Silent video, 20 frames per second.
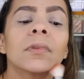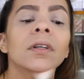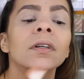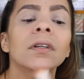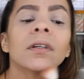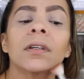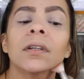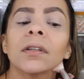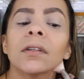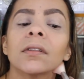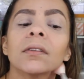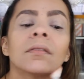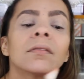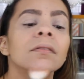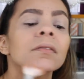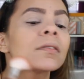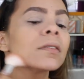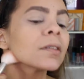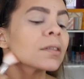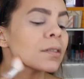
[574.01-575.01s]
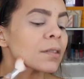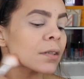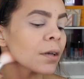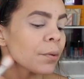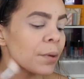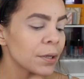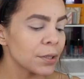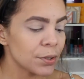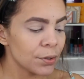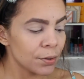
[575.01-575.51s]
And
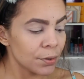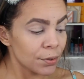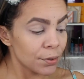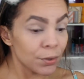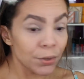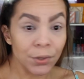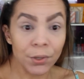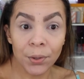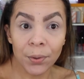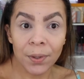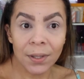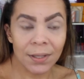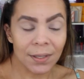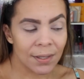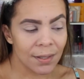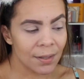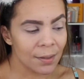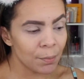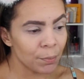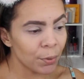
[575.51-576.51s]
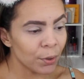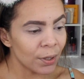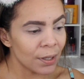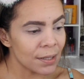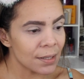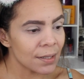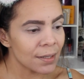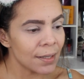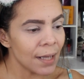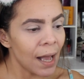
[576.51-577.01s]
so I do it, simple
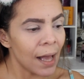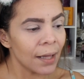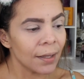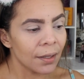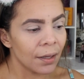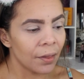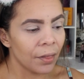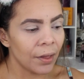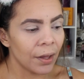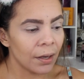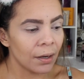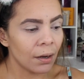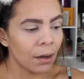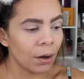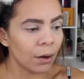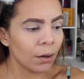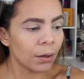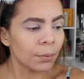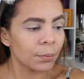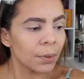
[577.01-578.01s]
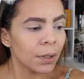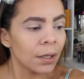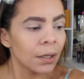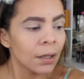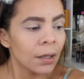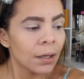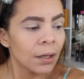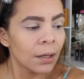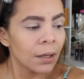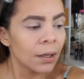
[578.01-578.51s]
as that. Then
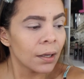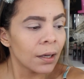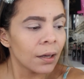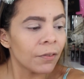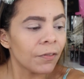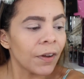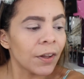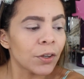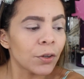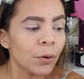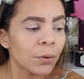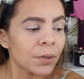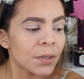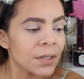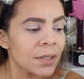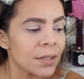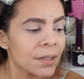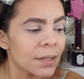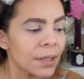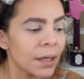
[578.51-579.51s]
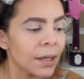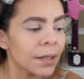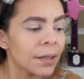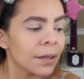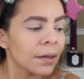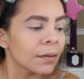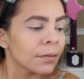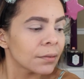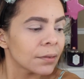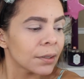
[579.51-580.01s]
if I notice that,
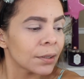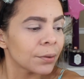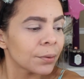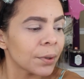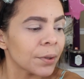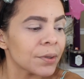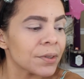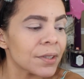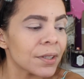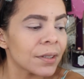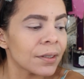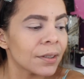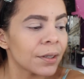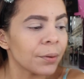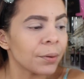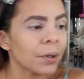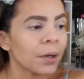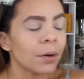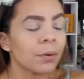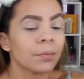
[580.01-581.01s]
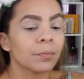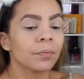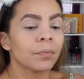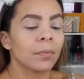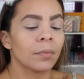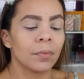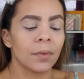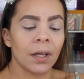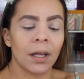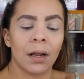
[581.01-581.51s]
where is it? Here we go.
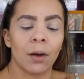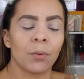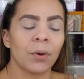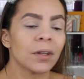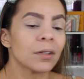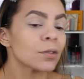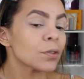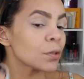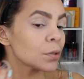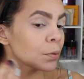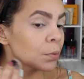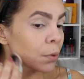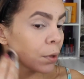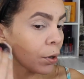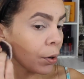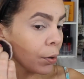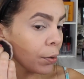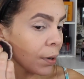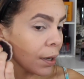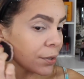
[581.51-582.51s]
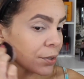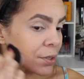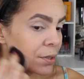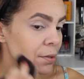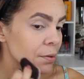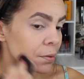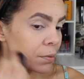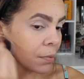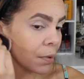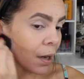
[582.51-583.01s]
That I went too low, I
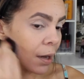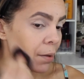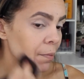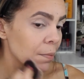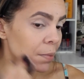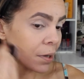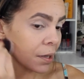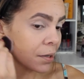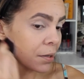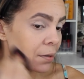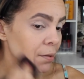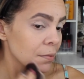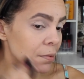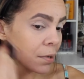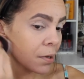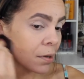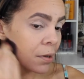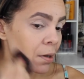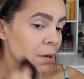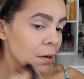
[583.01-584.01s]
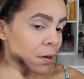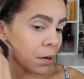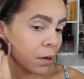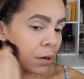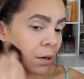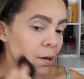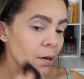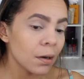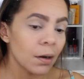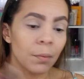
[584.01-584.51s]
just grab like
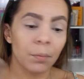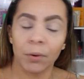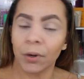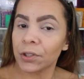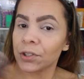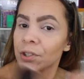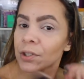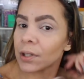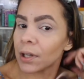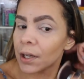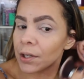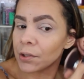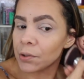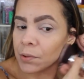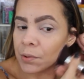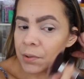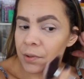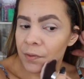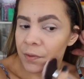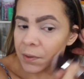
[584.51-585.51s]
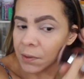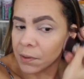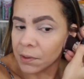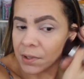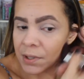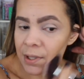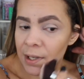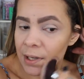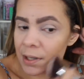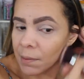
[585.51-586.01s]
a brush that I use for
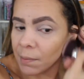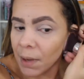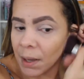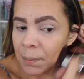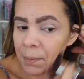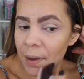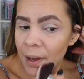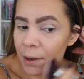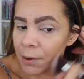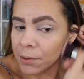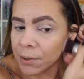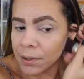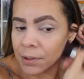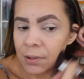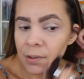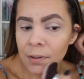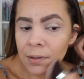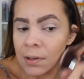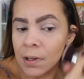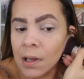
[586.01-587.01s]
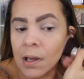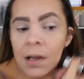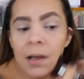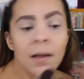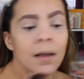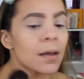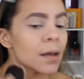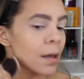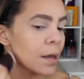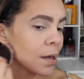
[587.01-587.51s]
setting my powder,
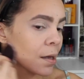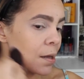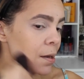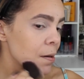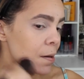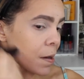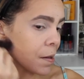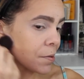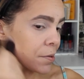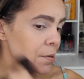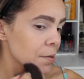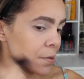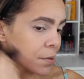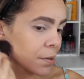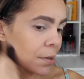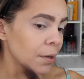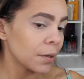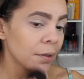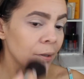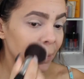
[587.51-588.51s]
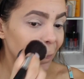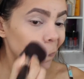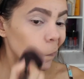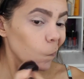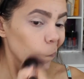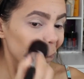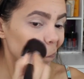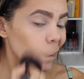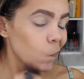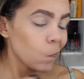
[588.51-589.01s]
and I just cut in